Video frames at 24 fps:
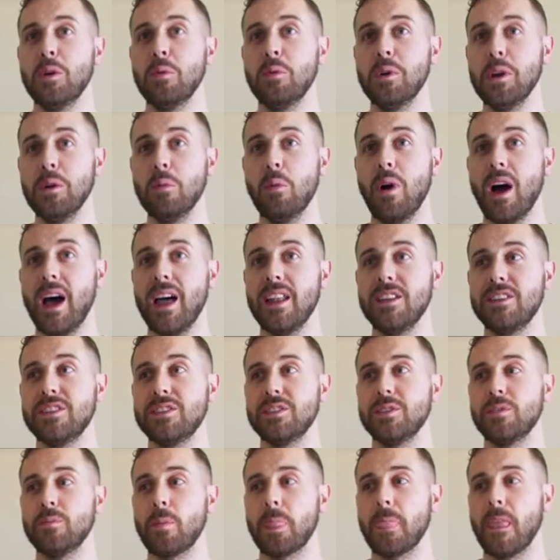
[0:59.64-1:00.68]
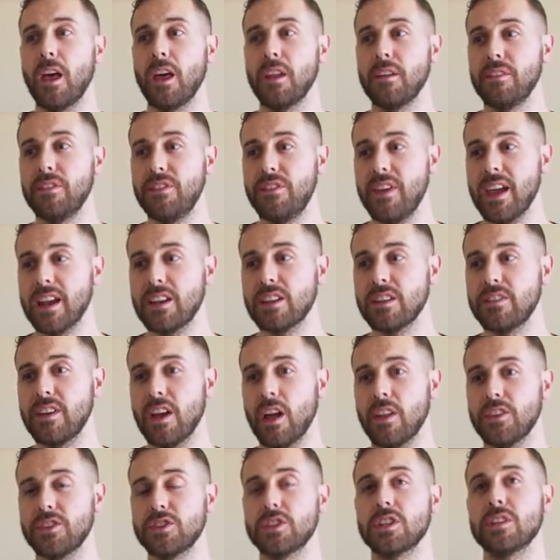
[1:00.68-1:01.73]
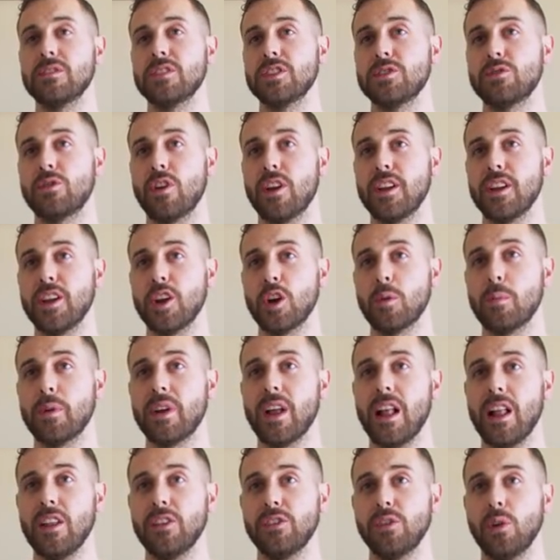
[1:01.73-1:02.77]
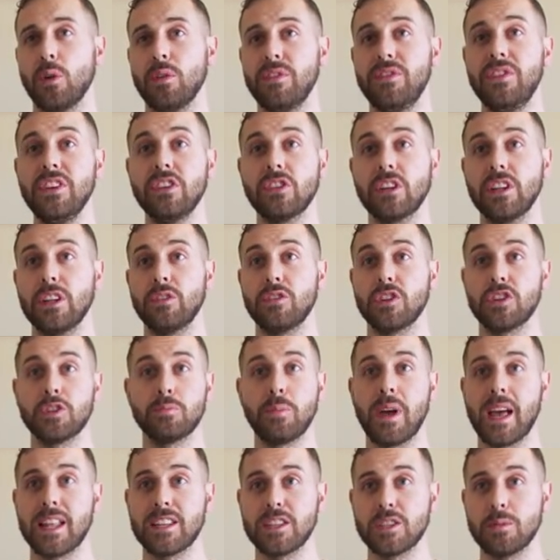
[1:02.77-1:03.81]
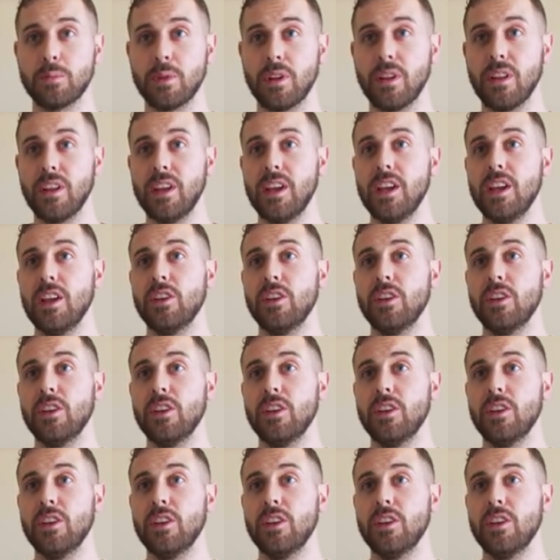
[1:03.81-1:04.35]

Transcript: We want an effective health service run here, but also fiscally responsible.